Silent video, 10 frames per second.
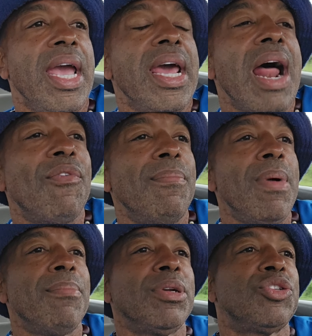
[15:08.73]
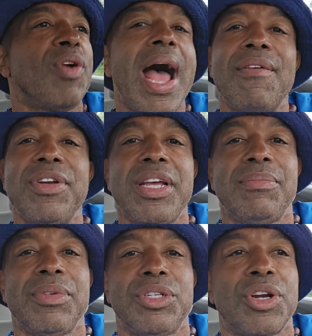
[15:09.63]
And I remember driving
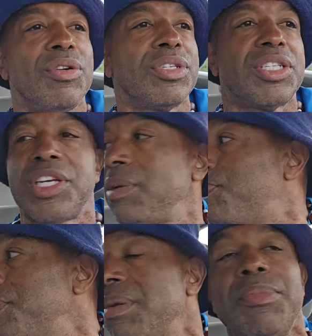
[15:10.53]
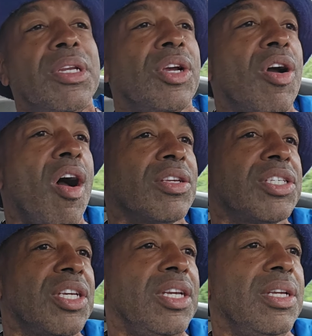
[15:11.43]
him to Jersey City, putting him in the car
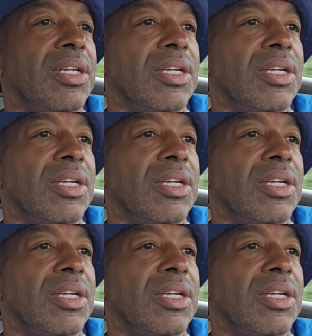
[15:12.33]
seat,